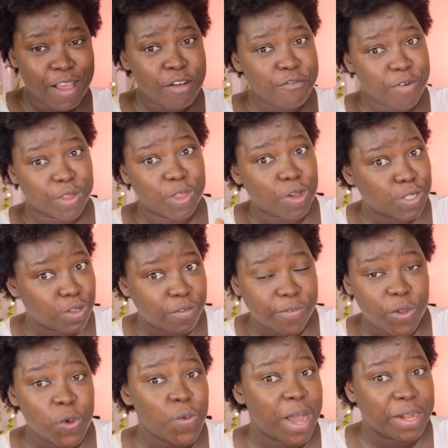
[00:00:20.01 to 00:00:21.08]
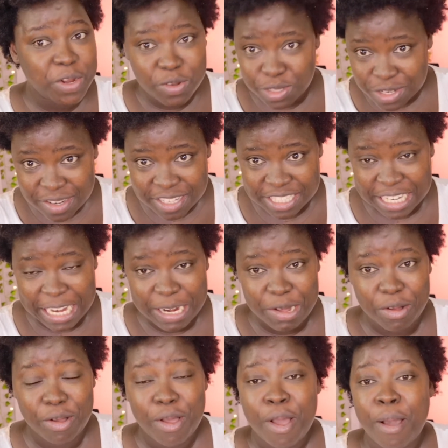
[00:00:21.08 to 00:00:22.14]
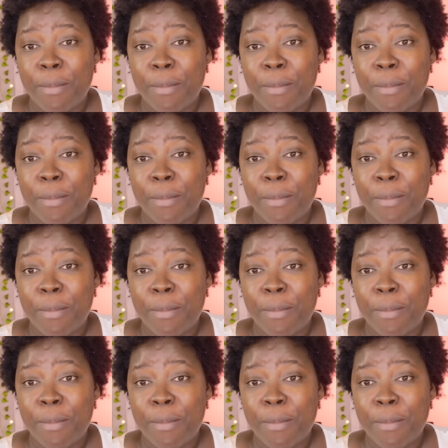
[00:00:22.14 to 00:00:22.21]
For those of you who are new to this channel,